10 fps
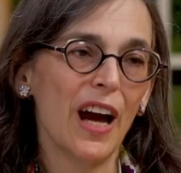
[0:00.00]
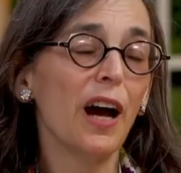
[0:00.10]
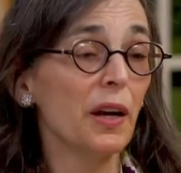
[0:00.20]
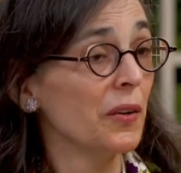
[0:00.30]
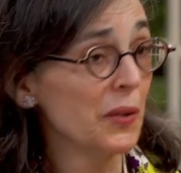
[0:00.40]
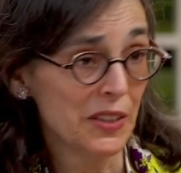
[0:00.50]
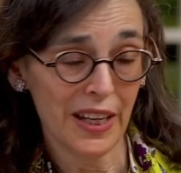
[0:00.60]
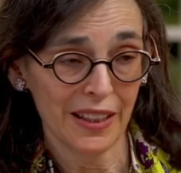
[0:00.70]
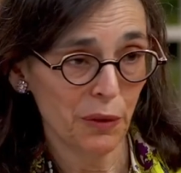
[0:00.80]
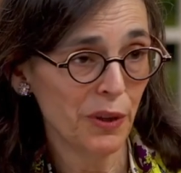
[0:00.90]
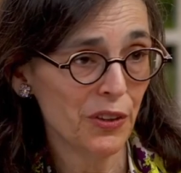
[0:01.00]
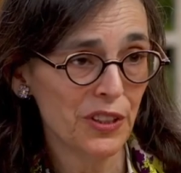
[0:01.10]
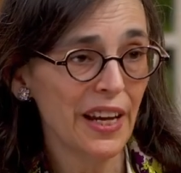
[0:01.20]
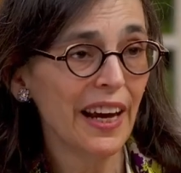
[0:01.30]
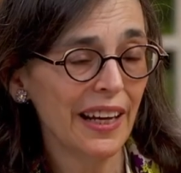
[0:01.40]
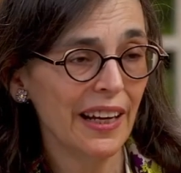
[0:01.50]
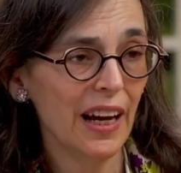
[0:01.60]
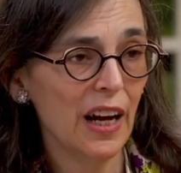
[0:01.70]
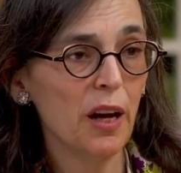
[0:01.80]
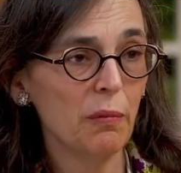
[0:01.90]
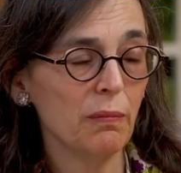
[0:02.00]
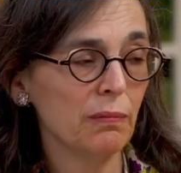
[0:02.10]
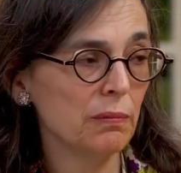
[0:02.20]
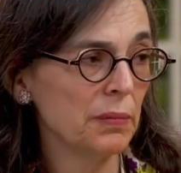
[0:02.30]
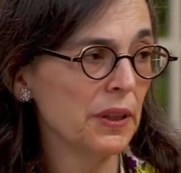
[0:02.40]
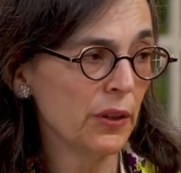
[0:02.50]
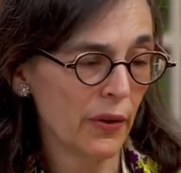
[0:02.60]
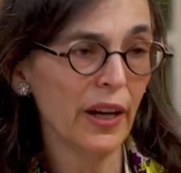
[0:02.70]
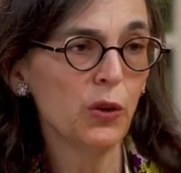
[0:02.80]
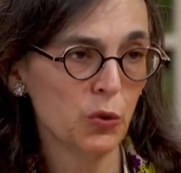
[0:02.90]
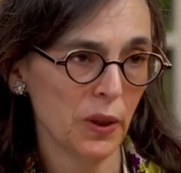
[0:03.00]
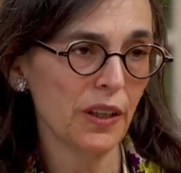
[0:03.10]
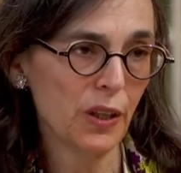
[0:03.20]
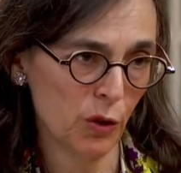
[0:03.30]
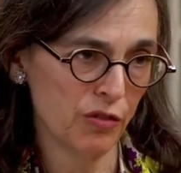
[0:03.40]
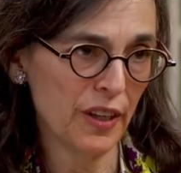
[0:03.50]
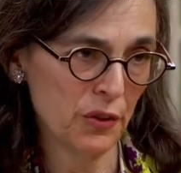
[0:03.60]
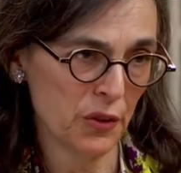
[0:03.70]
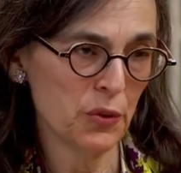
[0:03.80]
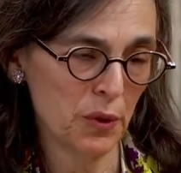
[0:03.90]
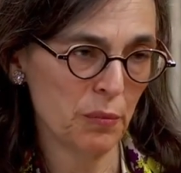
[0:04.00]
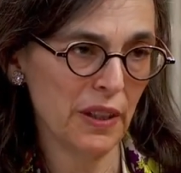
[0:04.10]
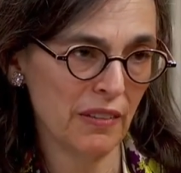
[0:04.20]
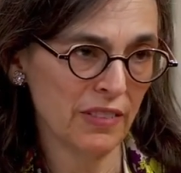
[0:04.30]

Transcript: uh, exactly what you're saying. Um, Peter Gray, who's one of the co-founders with me of